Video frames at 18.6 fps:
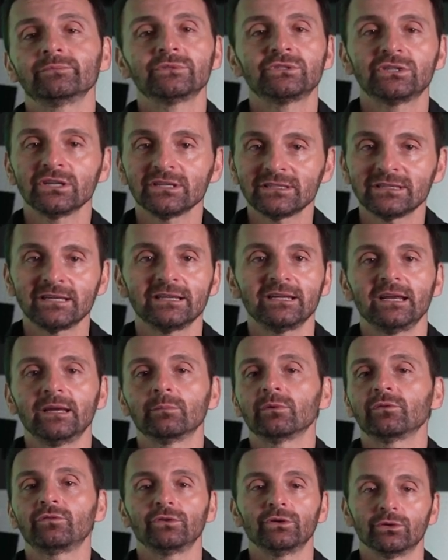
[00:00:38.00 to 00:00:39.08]
just to
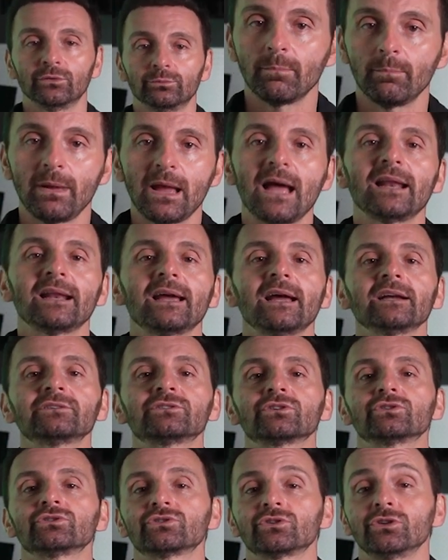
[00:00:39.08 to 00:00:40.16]
name a few. Bad
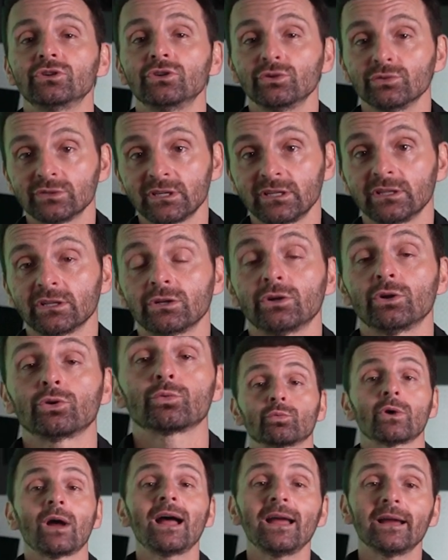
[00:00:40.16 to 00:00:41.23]
actors are using the
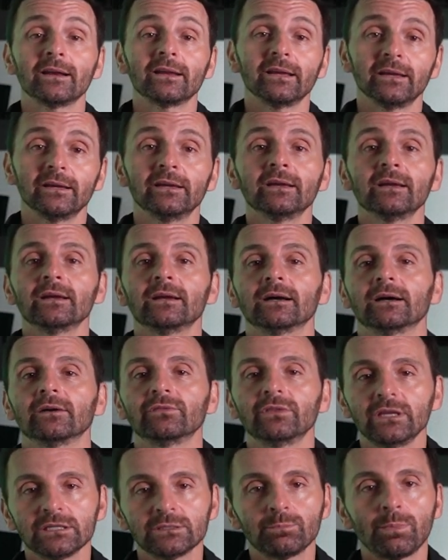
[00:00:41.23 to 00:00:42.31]
notoriety of
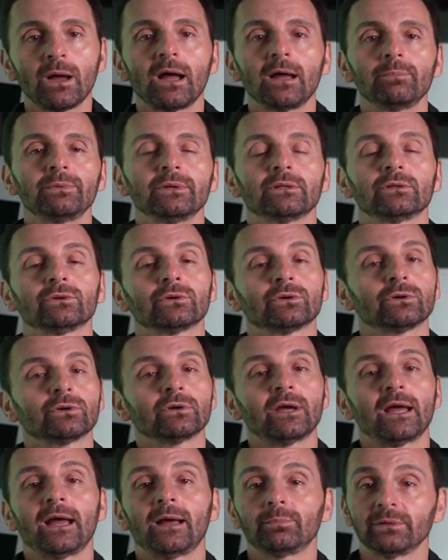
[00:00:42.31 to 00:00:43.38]
these popular
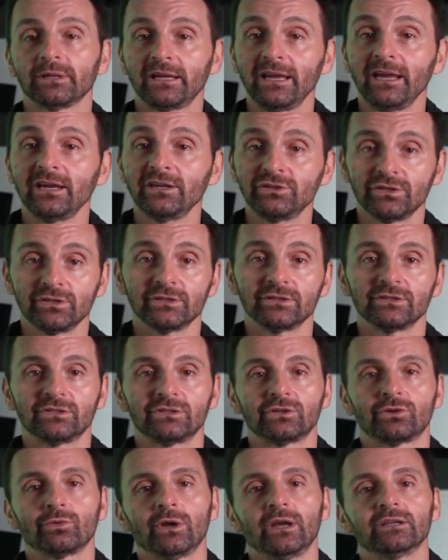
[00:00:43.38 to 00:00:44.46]
applications to
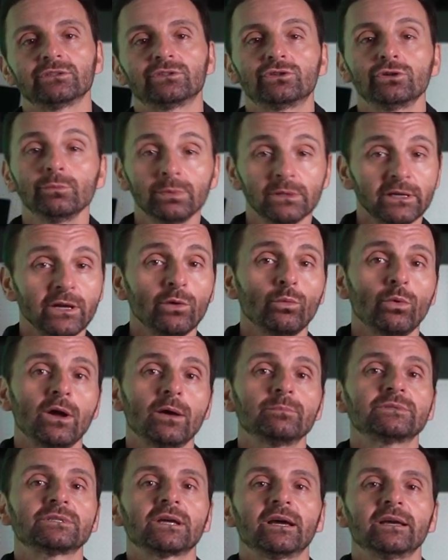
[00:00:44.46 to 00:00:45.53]
create duplicate
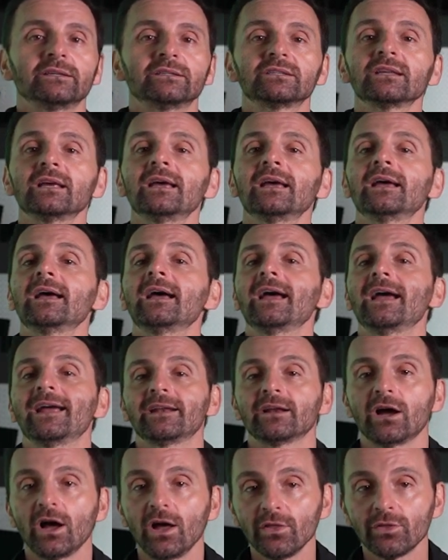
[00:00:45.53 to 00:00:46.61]
websites and
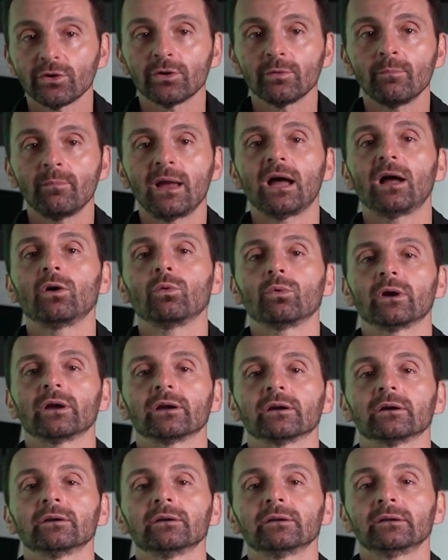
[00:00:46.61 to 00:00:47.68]
other
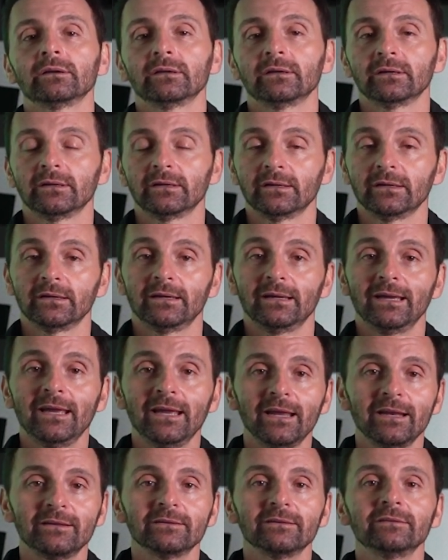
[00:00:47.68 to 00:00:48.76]
malware
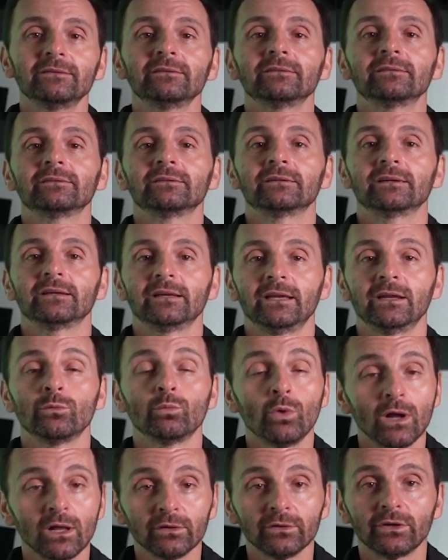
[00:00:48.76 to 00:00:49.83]
hidden in
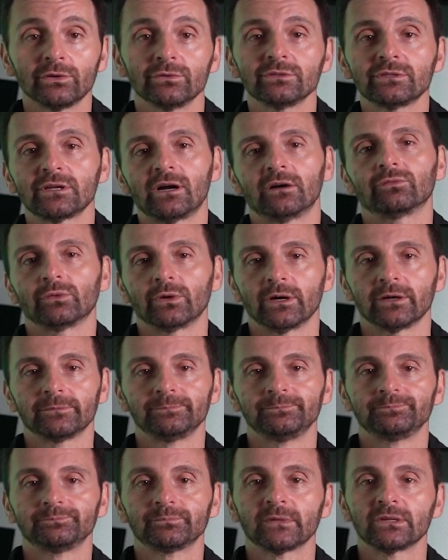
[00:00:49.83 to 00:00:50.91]
well-known software.
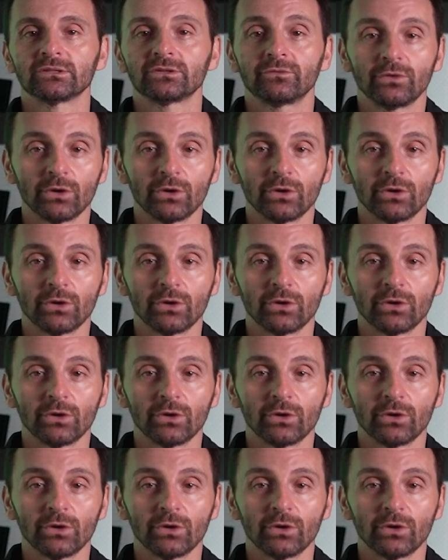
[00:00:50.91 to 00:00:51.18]
So if